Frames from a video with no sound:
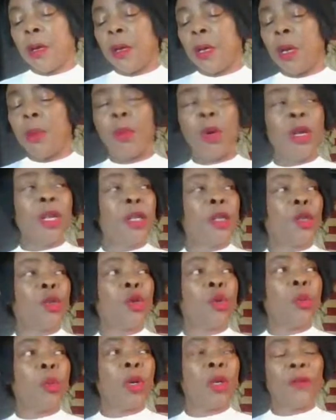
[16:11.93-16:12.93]
The money is
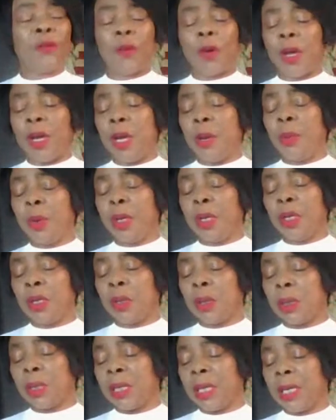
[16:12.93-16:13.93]
too much for anybody
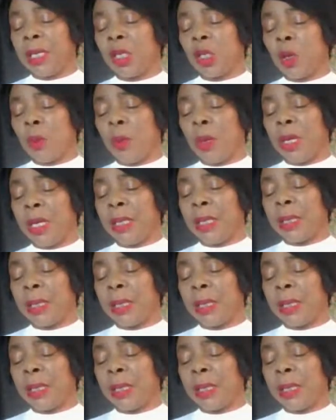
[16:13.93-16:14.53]
to say somebody